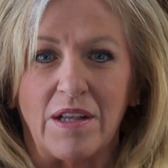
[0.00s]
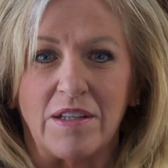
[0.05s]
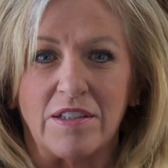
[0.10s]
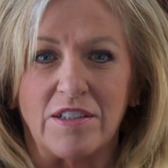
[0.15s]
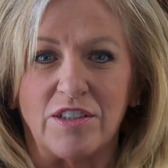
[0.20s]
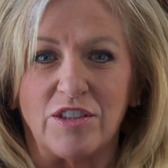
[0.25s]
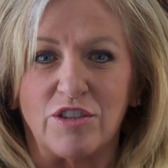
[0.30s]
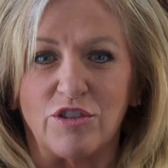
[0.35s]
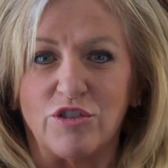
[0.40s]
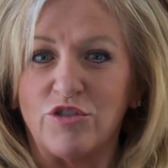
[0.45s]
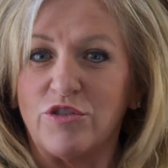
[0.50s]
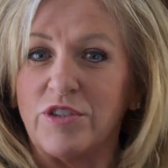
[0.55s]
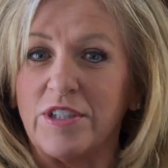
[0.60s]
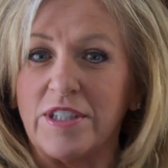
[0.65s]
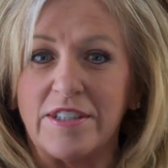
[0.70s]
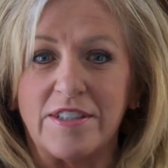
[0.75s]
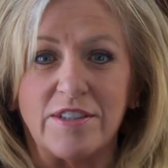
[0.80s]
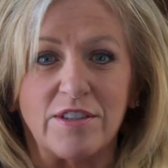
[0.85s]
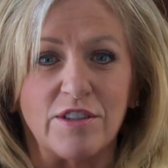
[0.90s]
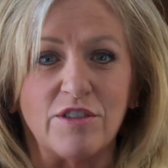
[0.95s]
Surgery
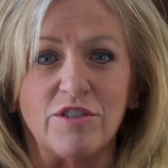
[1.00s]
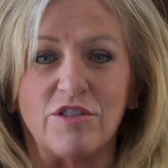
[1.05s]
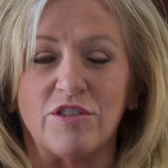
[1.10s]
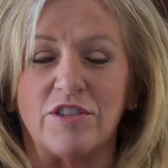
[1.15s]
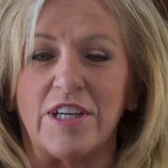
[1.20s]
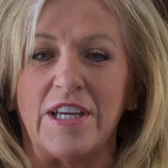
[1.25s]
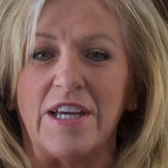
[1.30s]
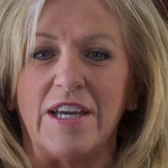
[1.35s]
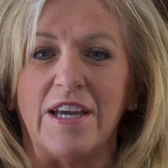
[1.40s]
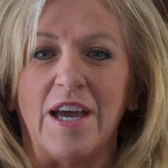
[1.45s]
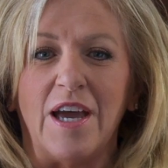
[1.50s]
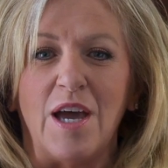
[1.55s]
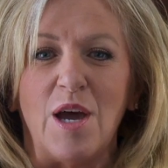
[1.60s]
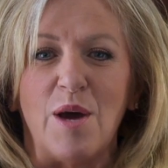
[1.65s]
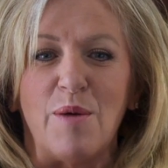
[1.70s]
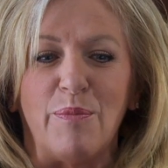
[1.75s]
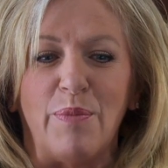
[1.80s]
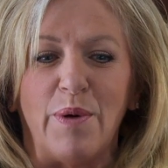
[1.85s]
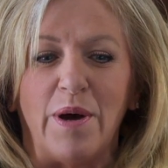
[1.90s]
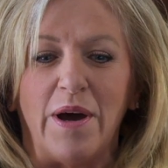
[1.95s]
is surgery,
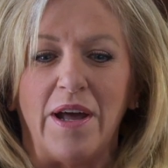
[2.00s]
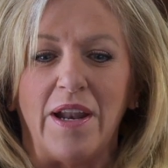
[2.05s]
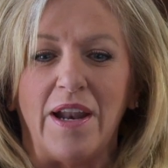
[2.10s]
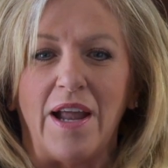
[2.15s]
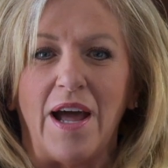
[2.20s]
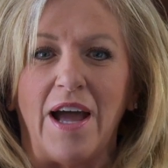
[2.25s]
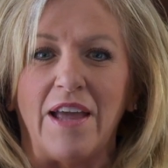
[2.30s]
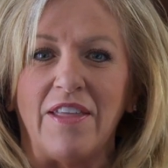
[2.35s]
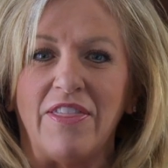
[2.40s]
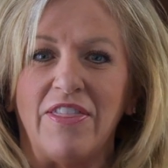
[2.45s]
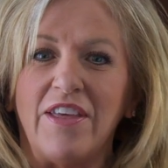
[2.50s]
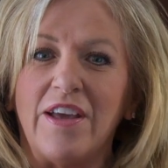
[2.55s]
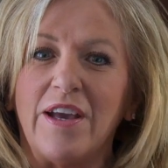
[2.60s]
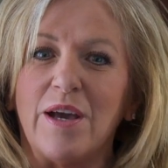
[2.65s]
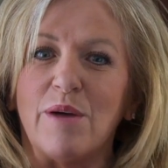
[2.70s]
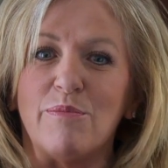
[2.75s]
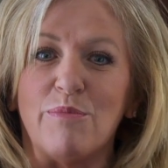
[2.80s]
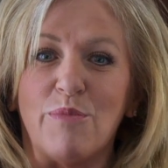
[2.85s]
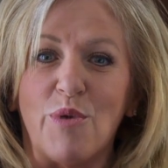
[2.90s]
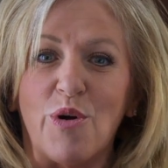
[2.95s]
but I
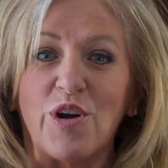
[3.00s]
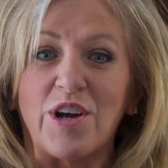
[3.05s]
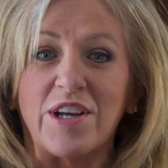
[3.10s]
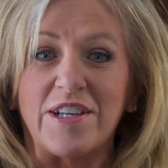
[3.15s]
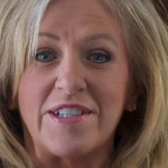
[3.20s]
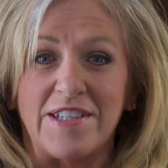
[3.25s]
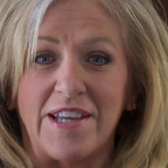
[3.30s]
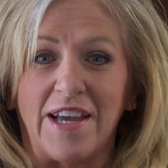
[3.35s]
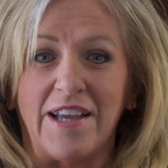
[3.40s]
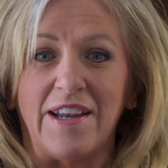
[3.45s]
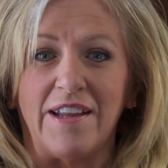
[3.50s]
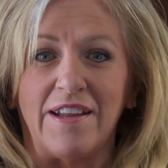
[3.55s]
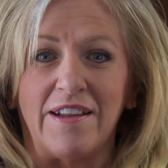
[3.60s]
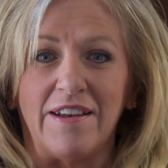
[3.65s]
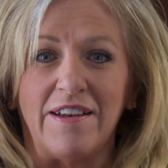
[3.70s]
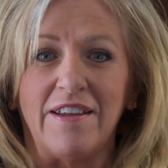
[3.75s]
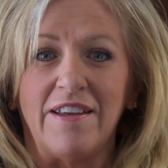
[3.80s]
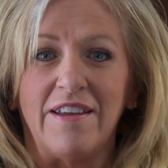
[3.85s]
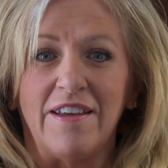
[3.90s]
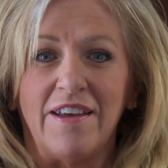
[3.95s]
think I'm more
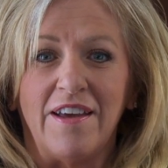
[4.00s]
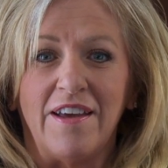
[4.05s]
excited